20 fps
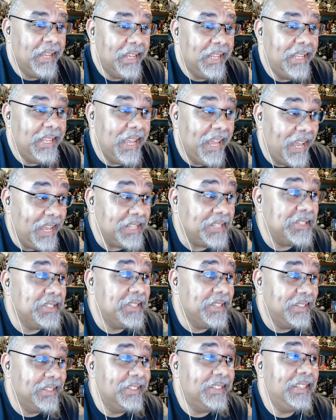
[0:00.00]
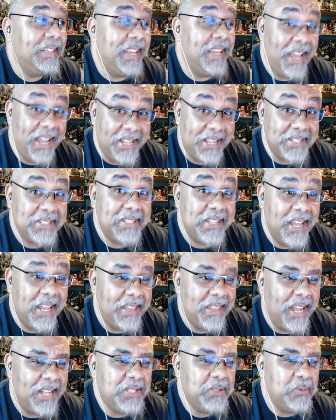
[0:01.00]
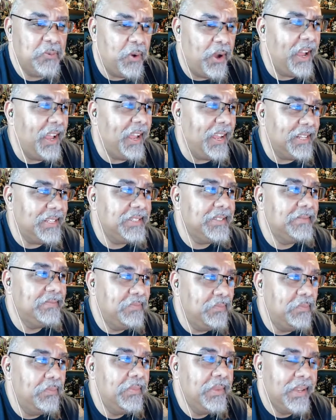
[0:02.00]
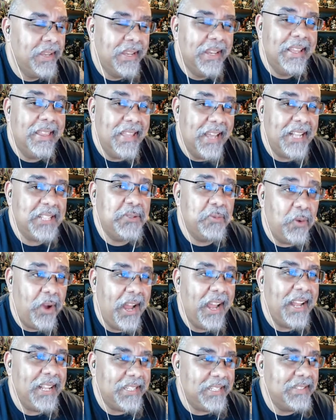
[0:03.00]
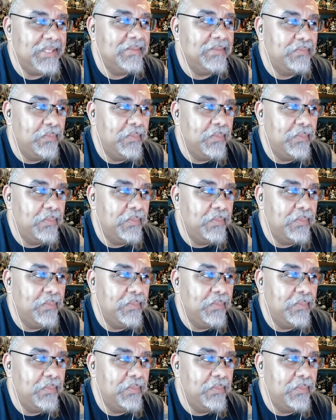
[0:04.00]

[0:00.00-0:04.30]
Yes, yes, and that's why it's that's why it's